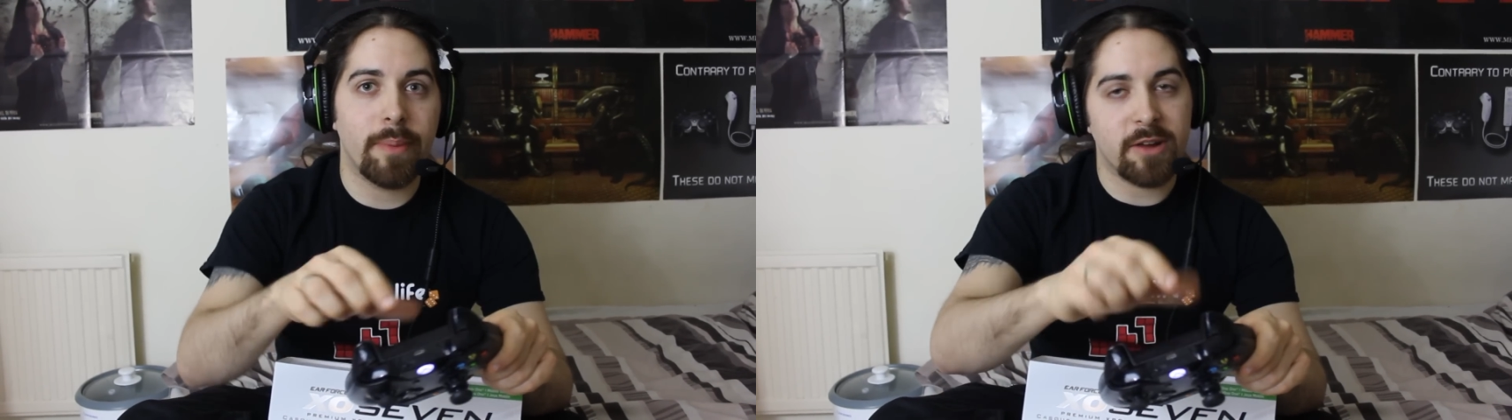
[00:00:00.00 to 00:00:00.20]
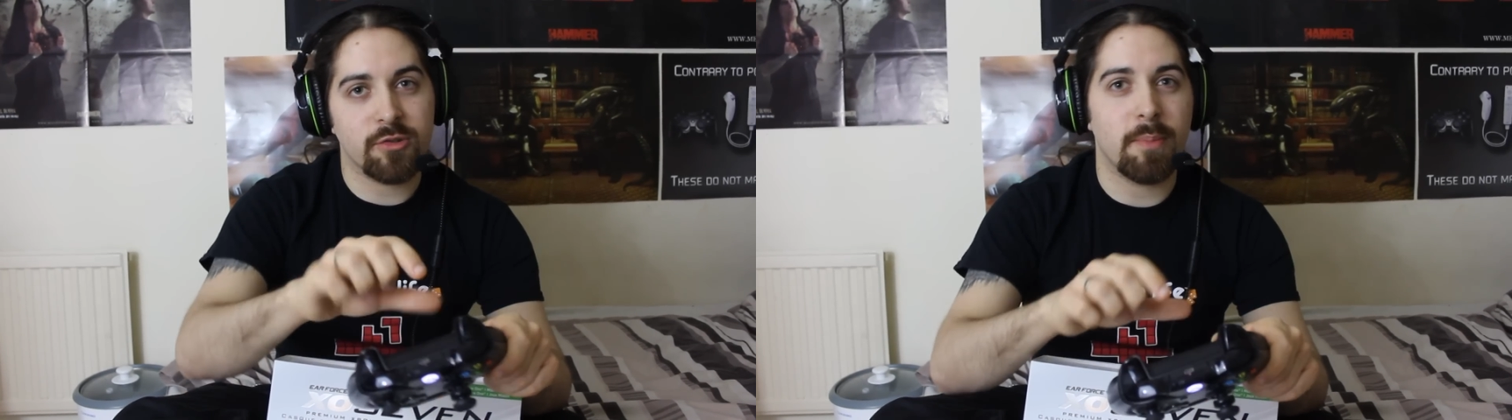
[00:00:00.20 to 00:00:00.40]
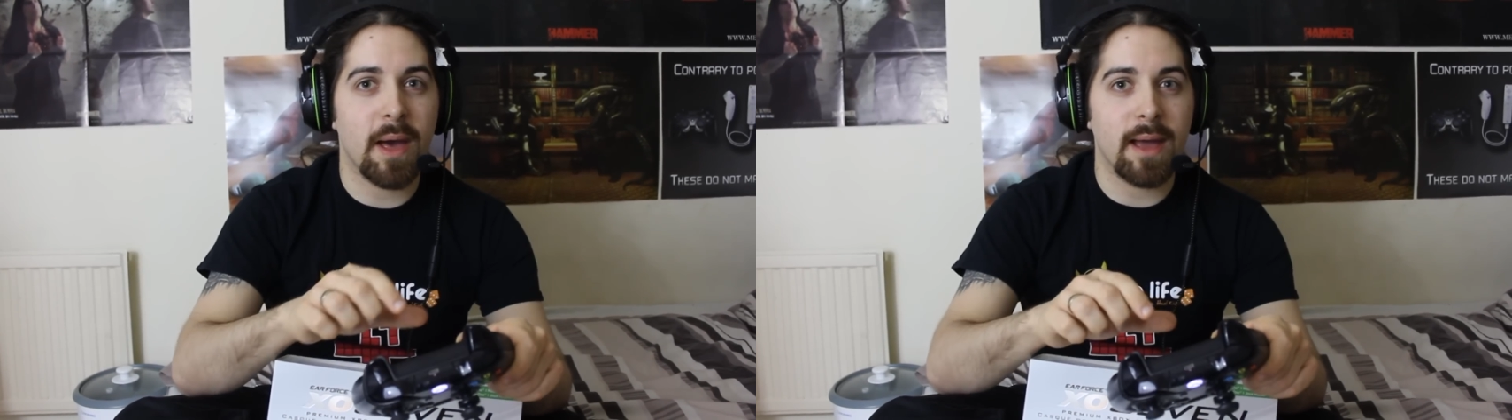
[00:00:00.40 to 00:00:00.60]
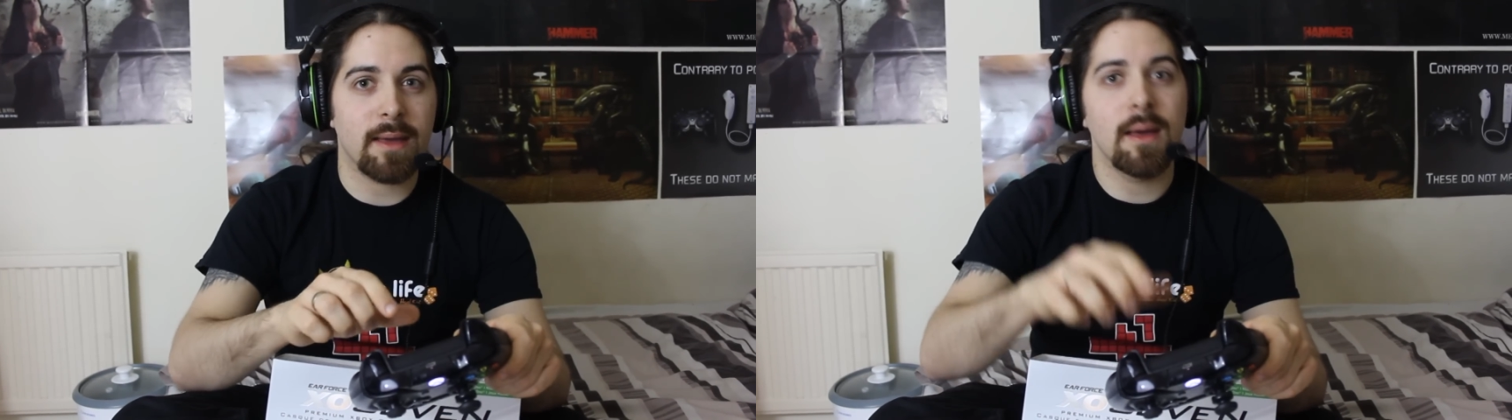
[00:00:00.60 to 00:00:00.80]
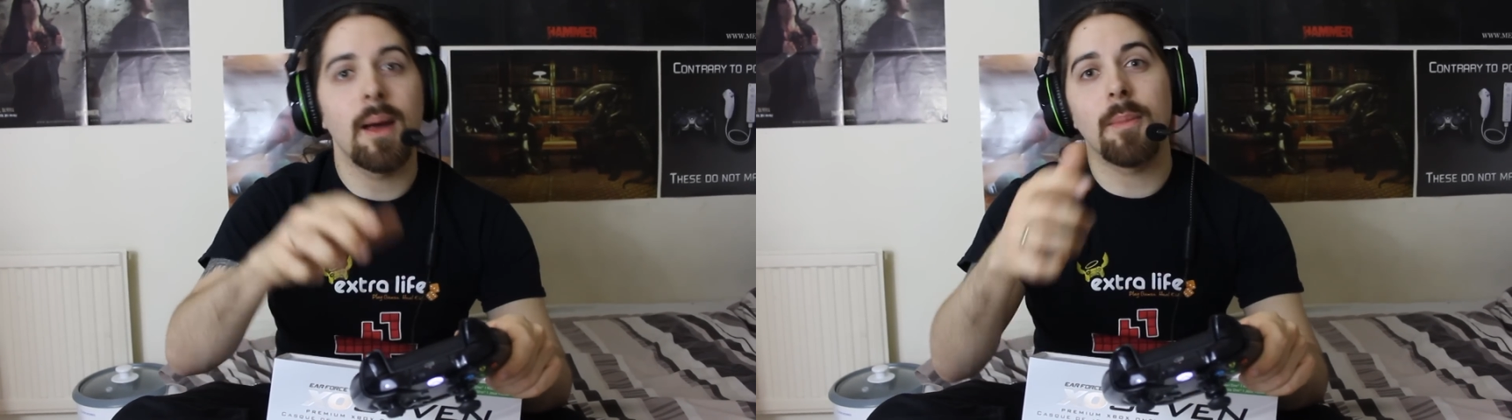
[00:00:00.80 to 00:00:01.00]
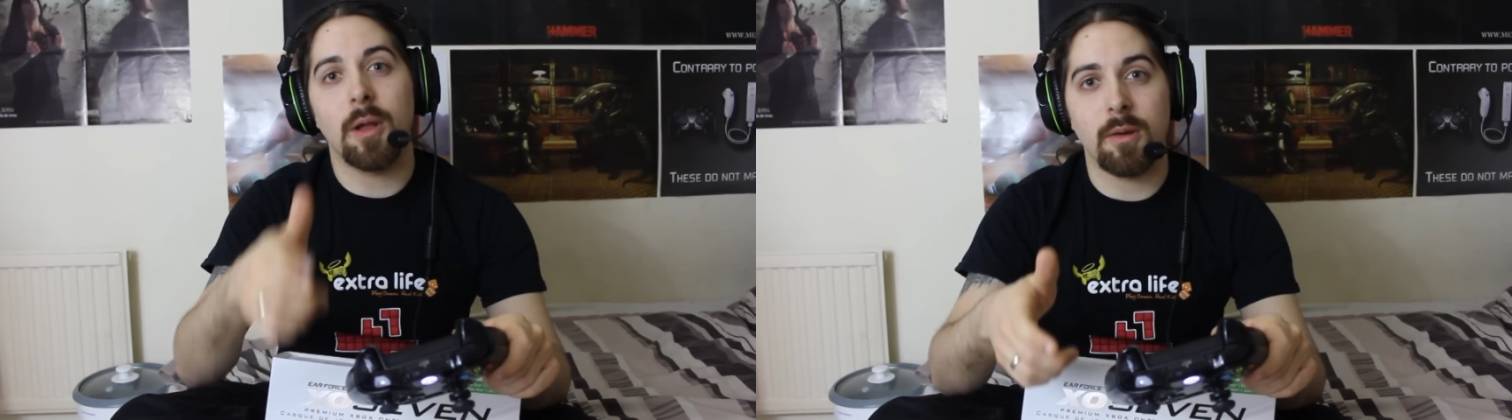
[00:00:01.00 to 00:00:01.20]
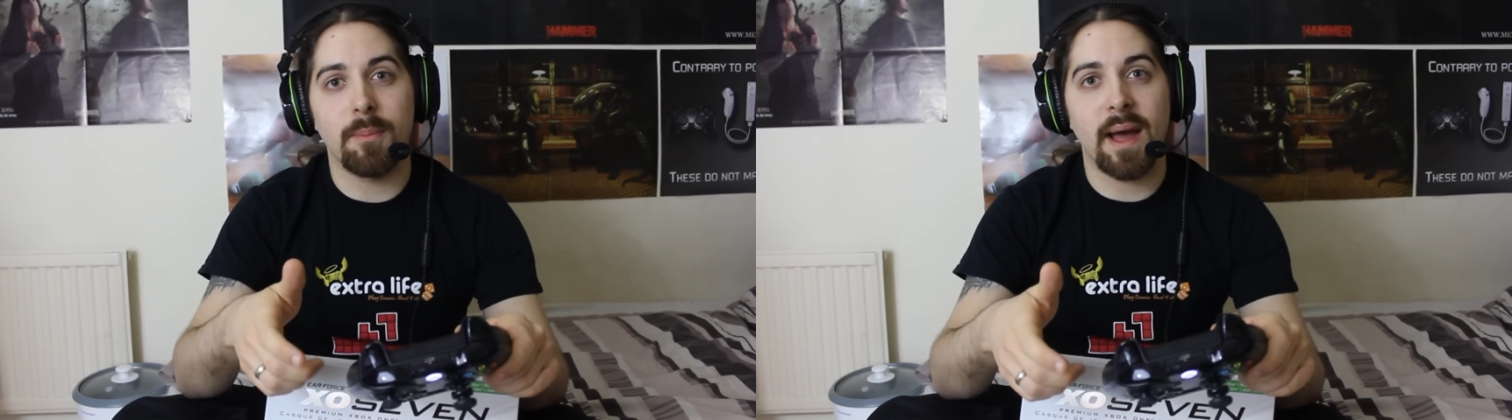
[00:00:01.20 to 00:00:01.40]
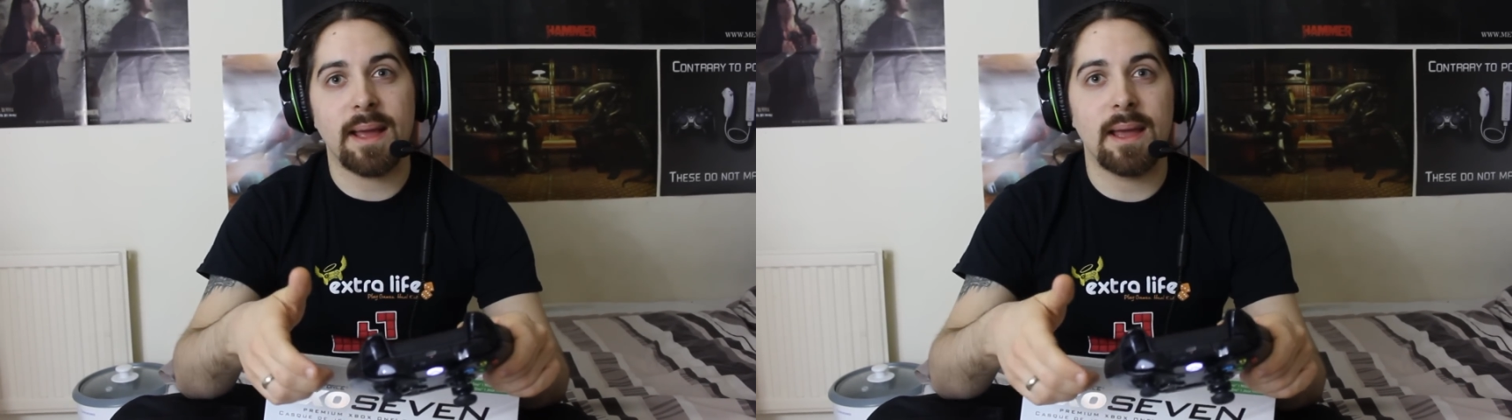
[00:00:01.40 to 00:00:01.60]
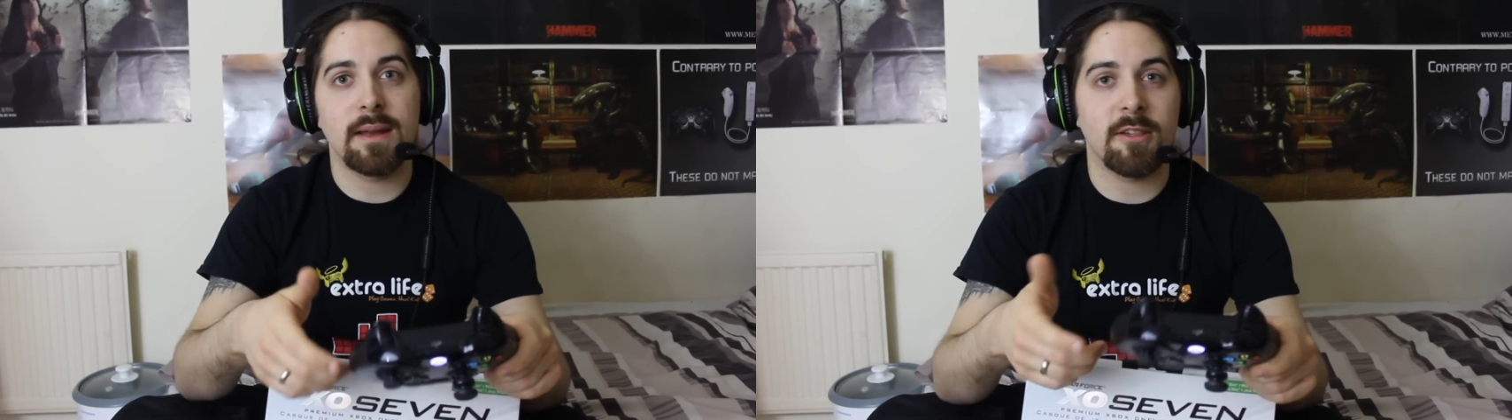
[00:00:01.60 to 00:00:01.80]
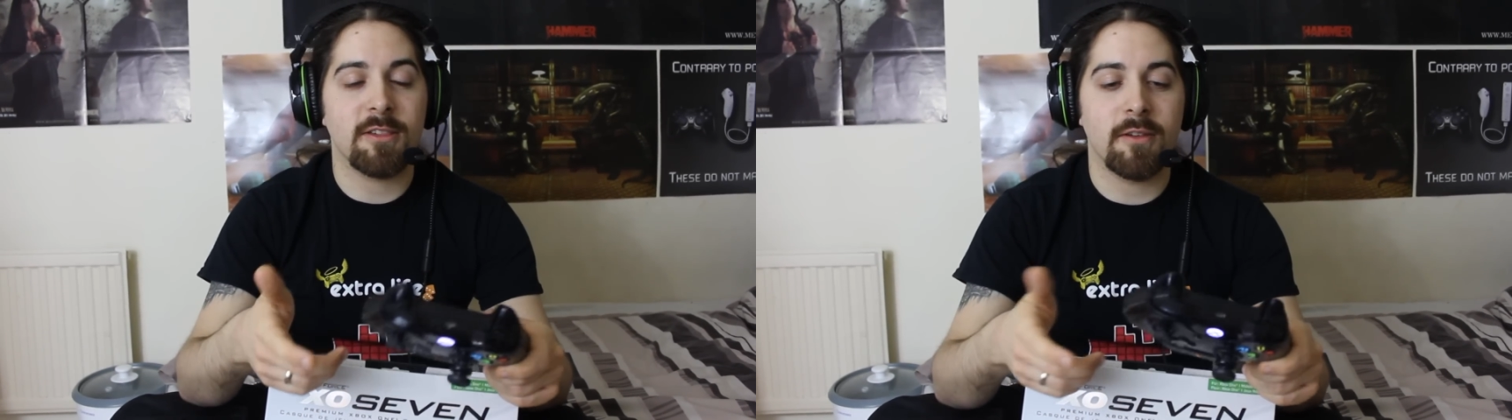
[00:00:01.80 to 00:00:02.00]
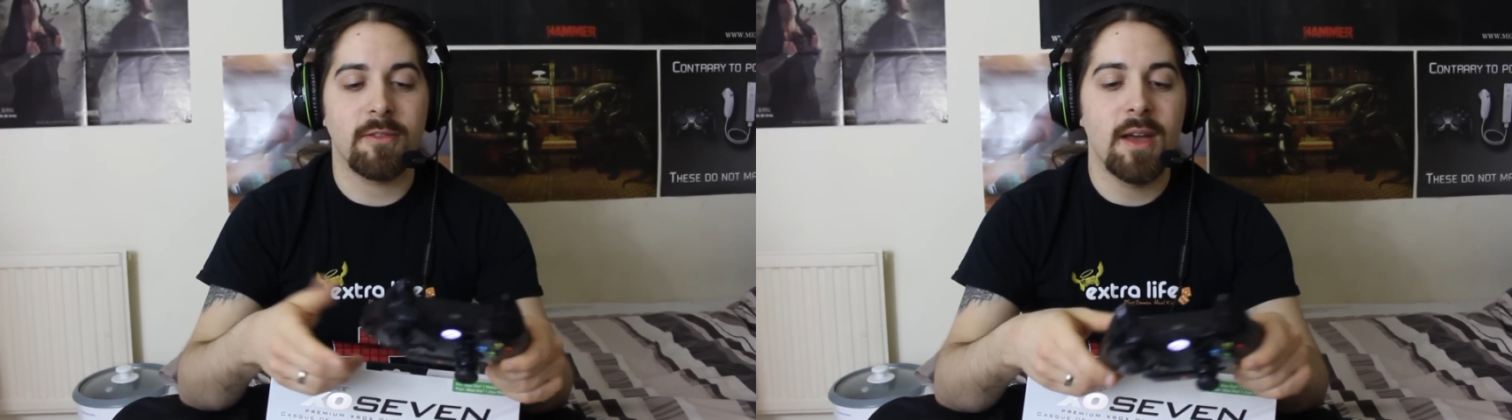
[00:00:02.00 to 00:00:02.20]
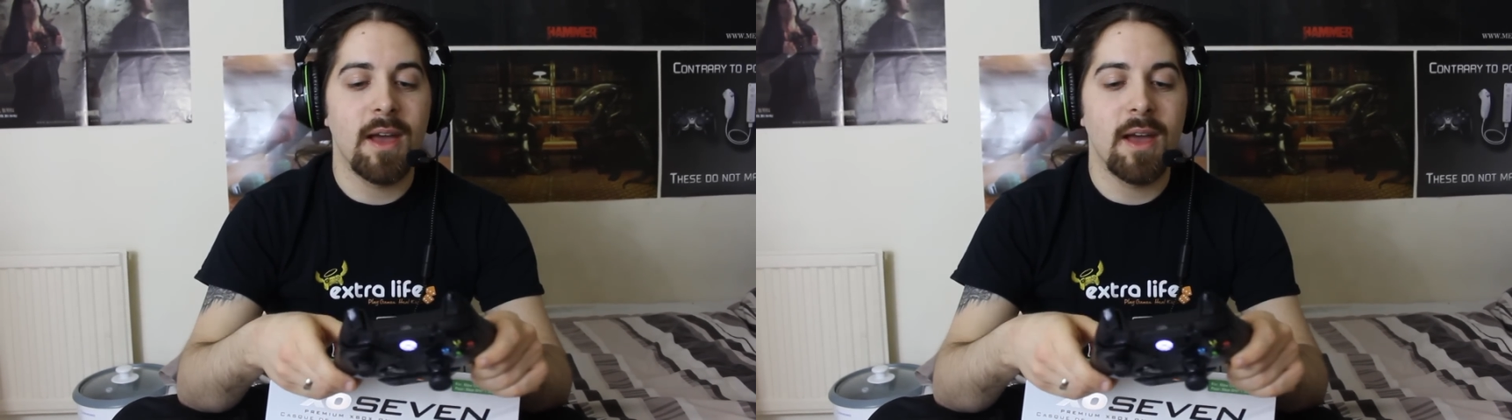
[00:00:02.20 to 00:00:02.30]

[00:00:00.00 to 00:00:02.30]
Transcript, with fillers: battery pack, plug them back in and stuff.